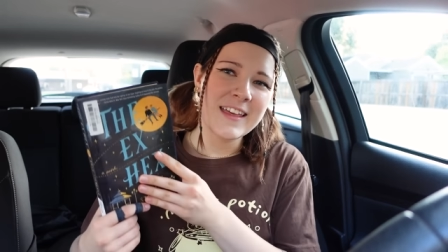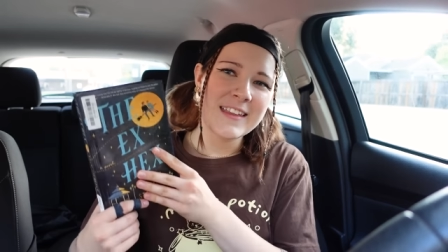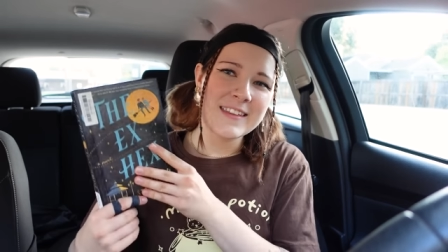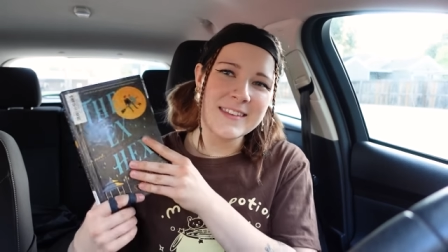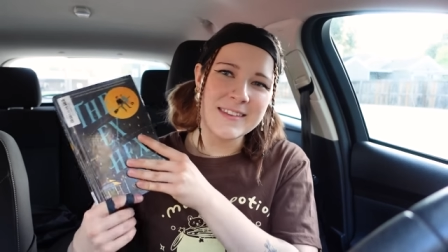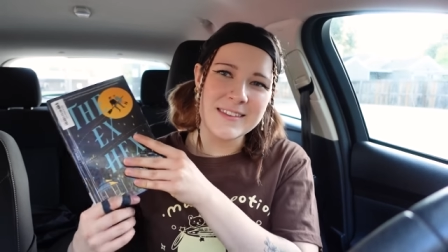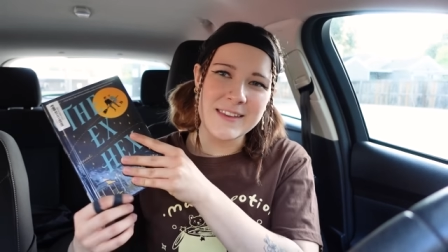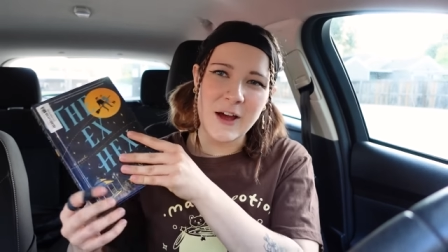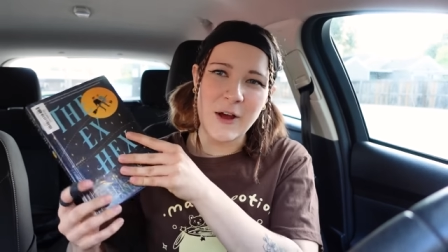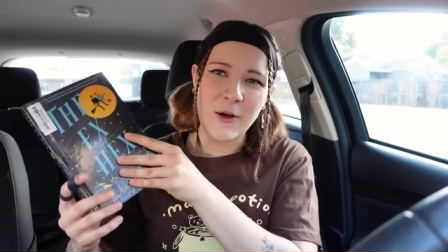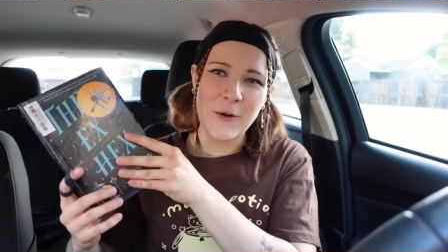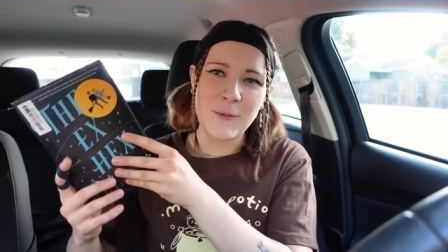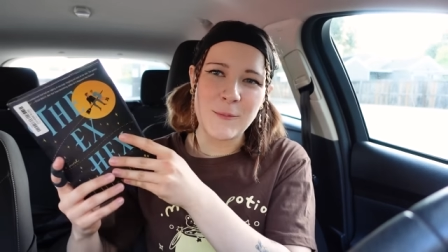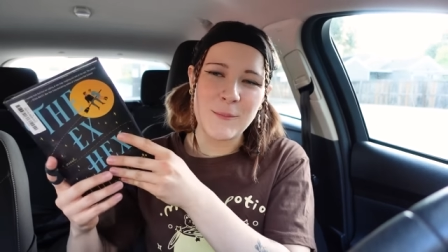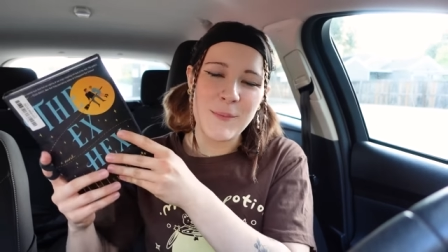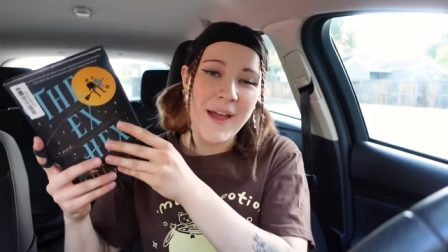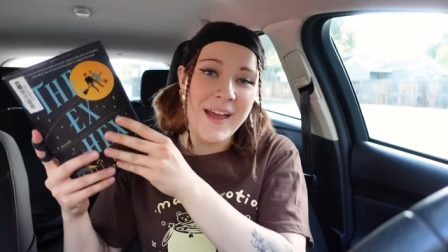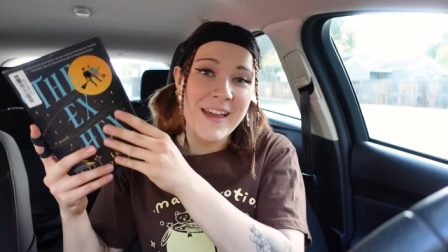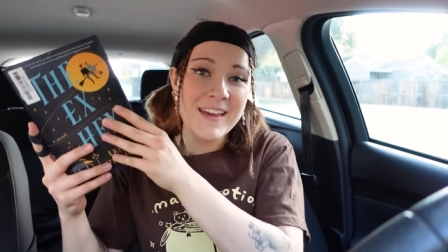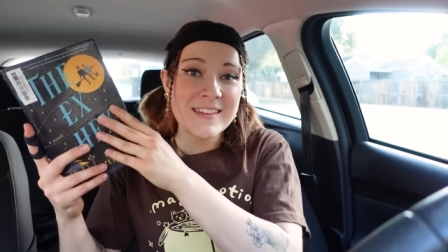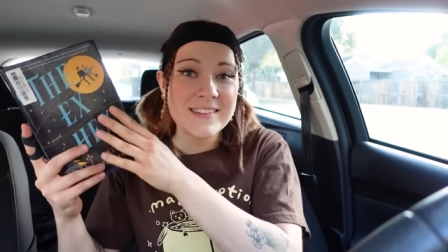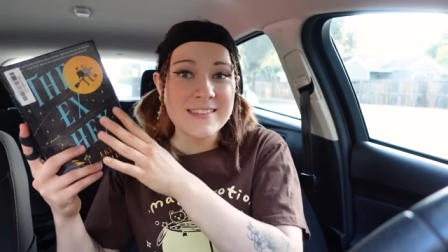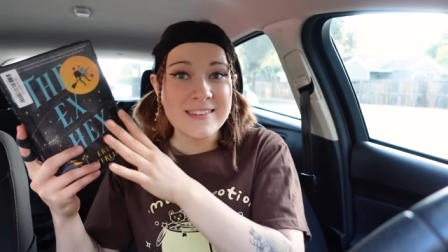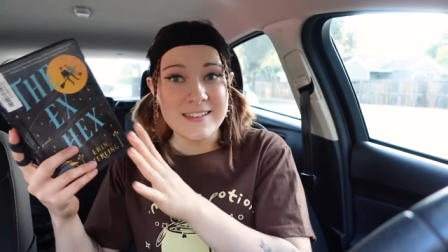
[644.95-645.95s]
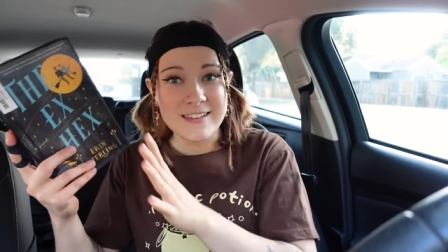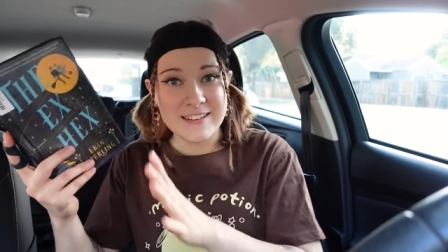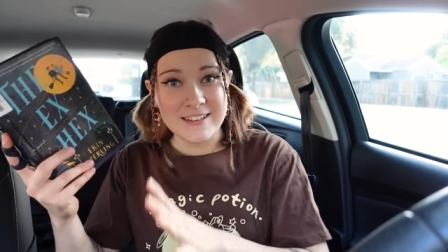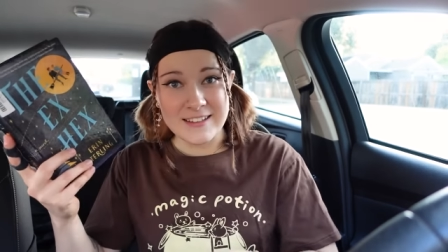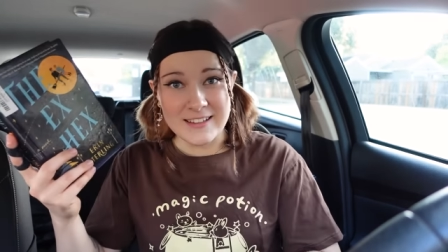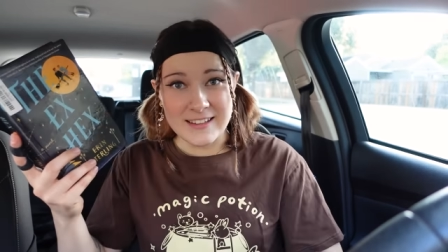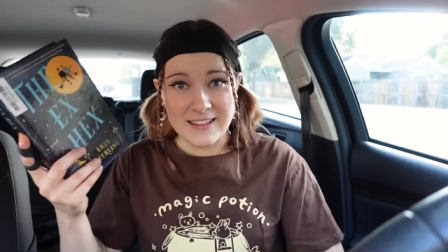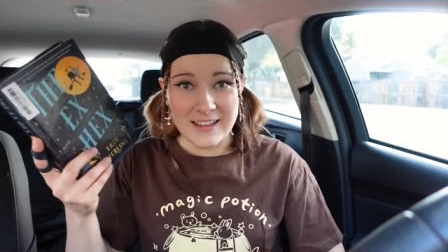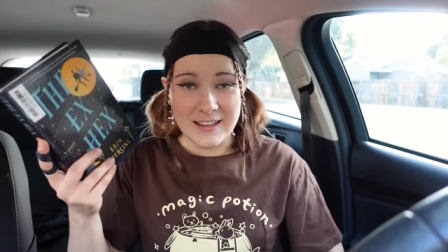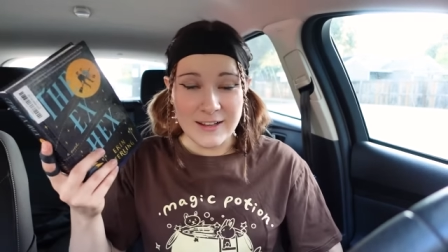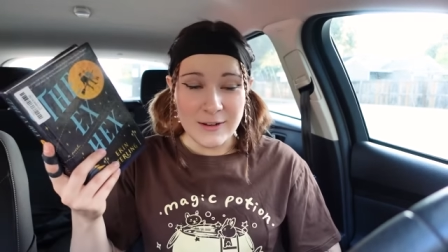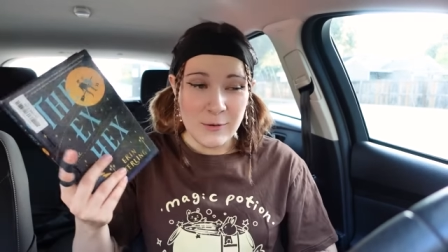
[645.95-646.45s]
So
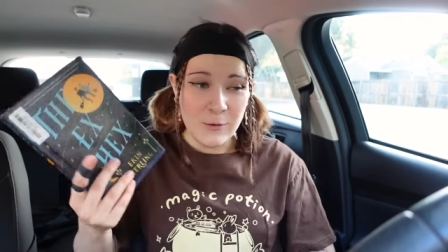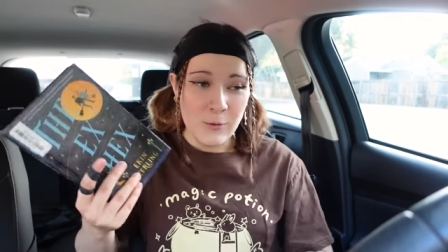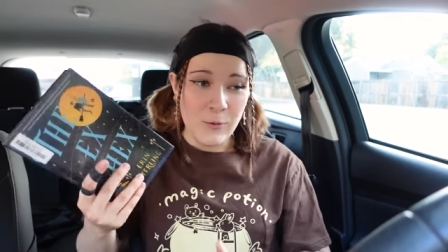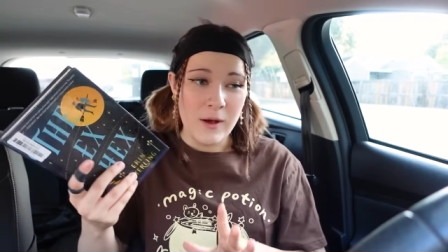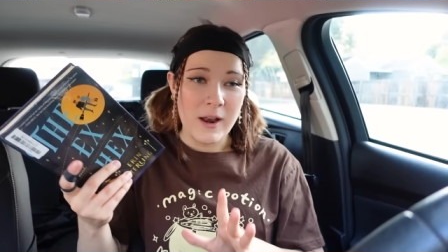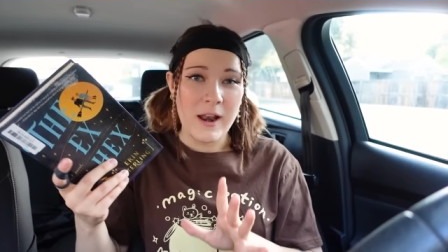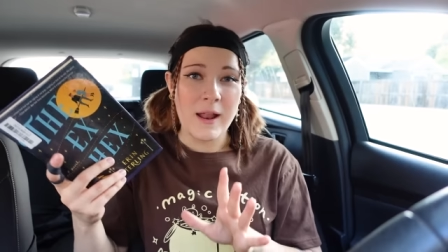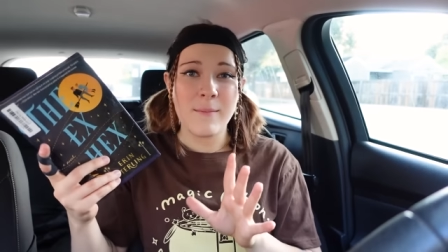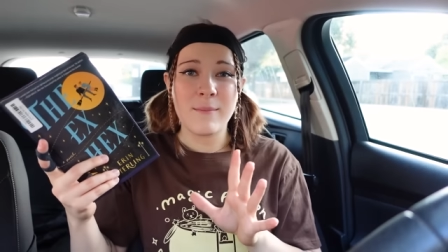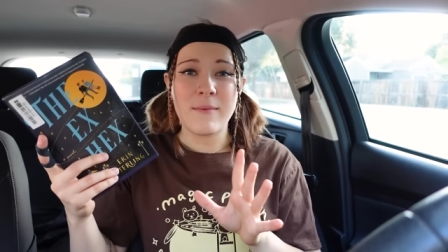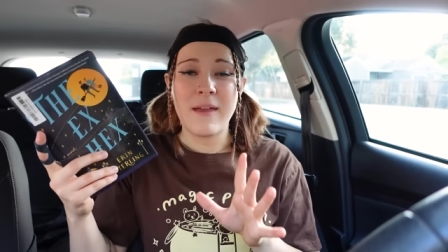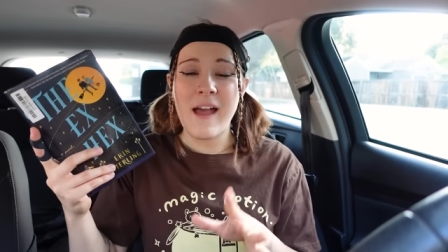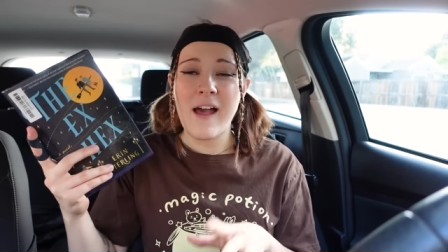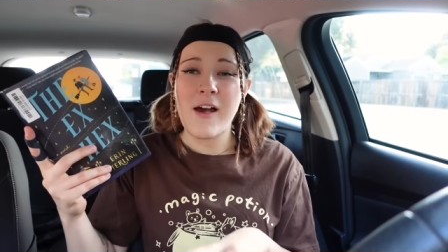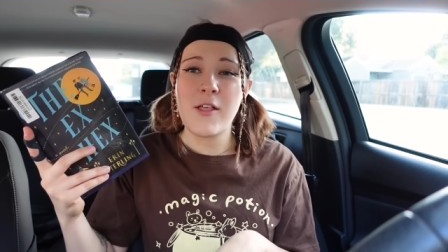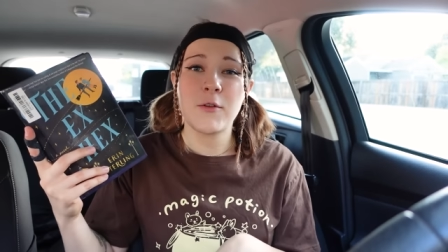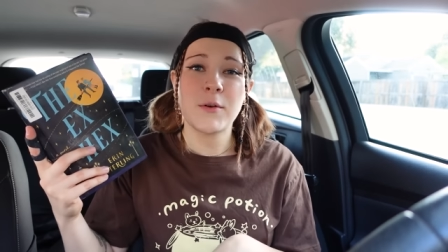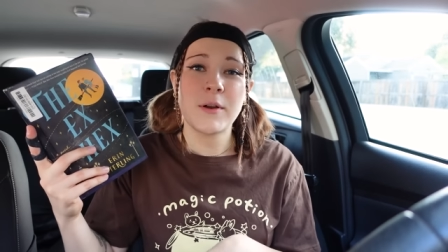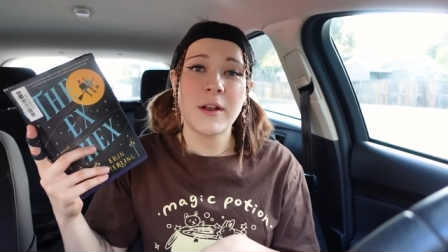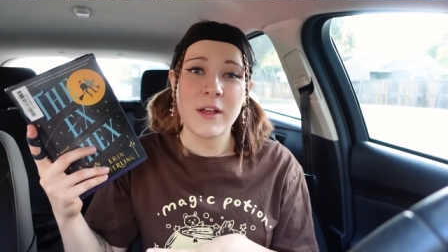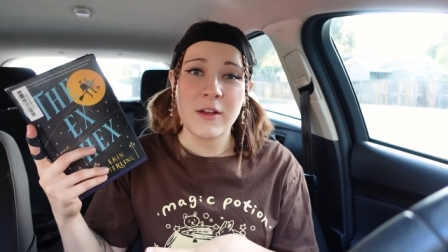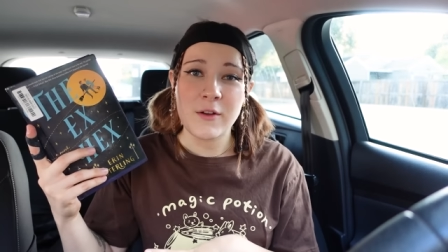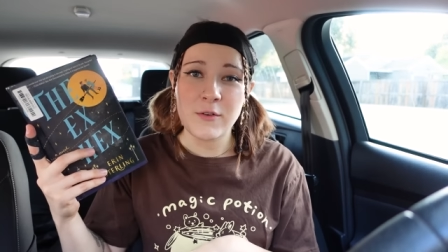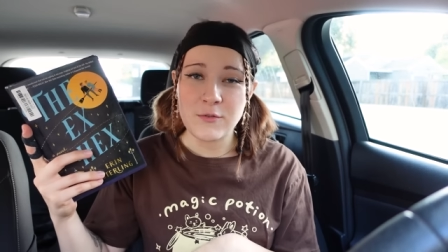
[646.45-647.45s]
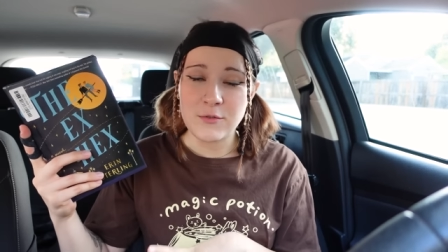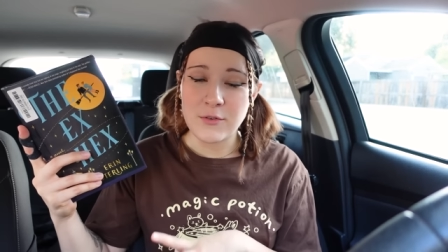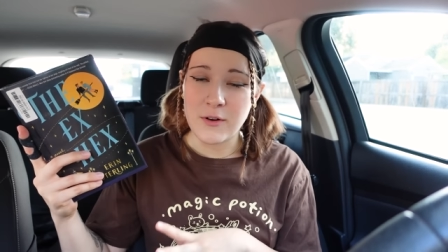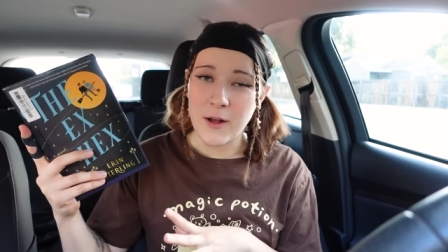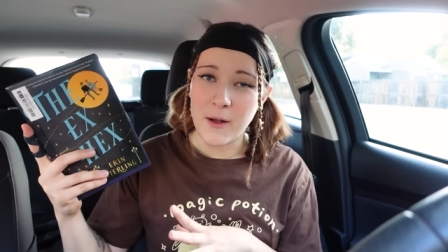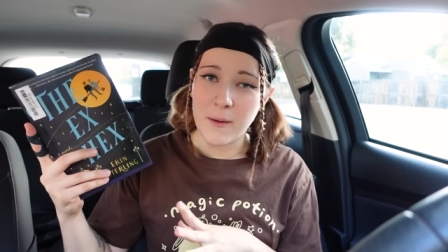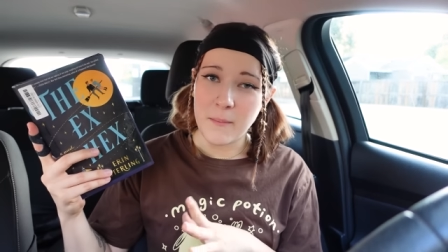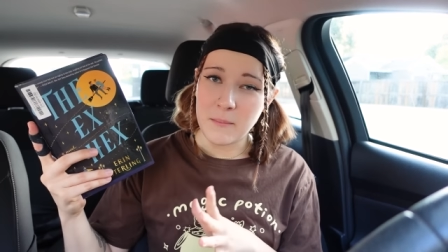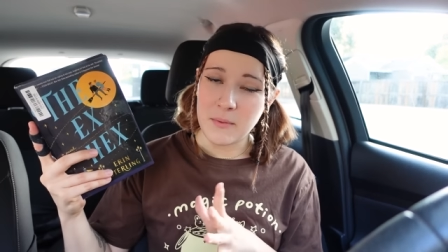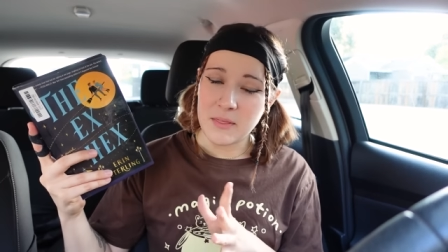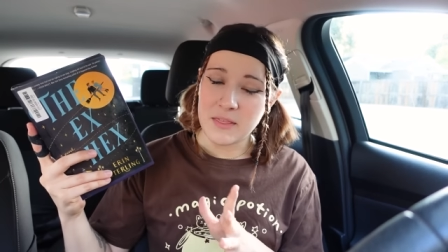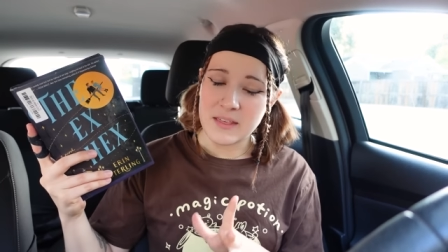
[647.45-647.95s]
basically what I'm gathering
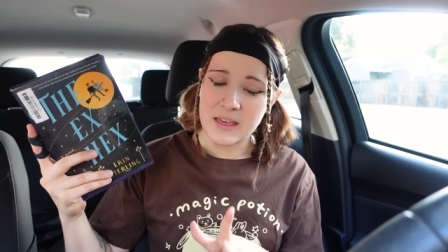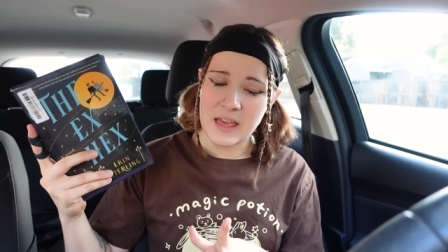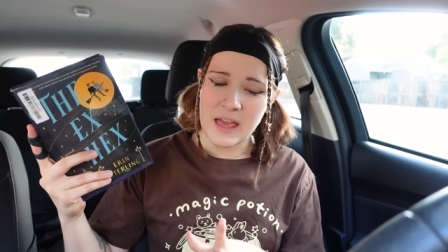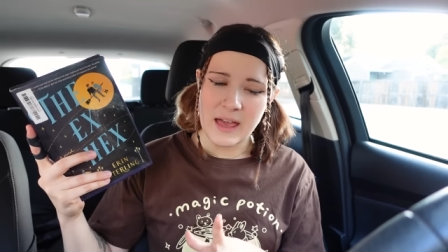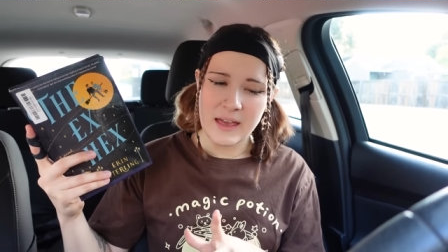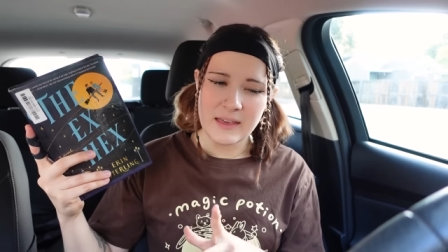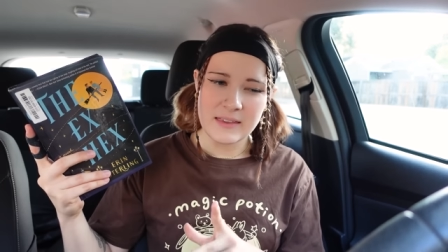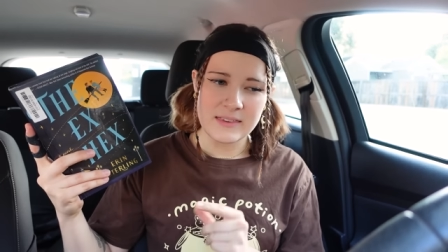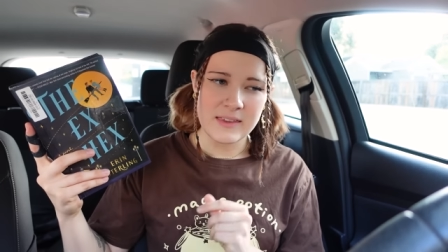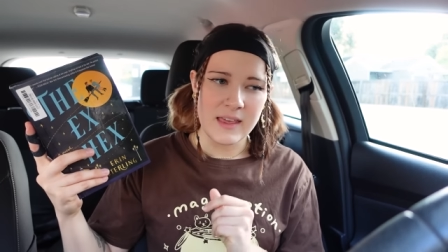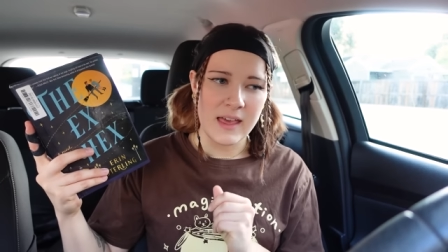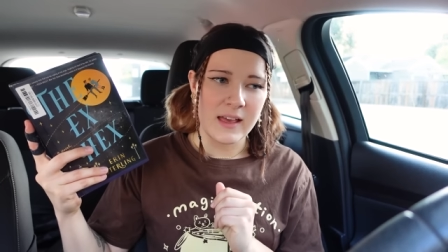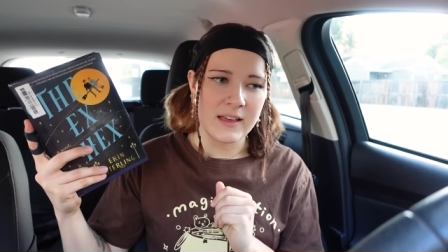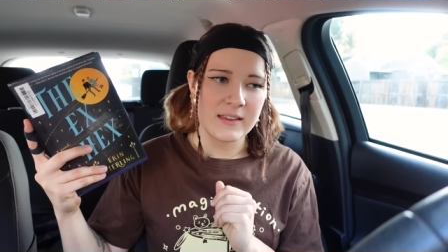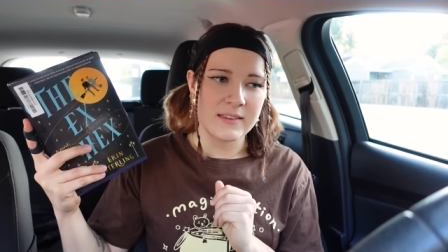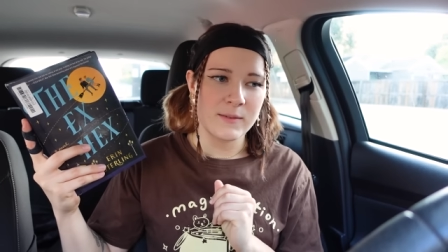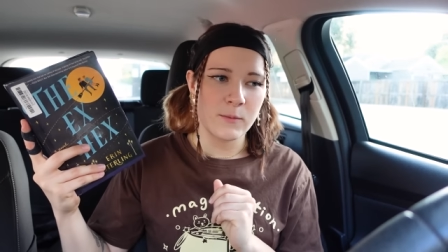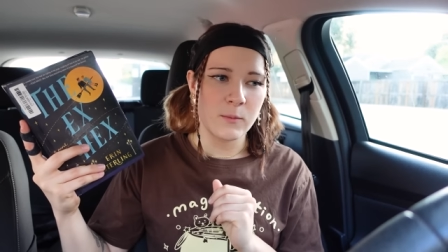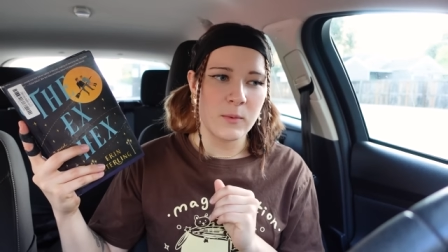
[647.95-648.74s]
from the Ex Hex,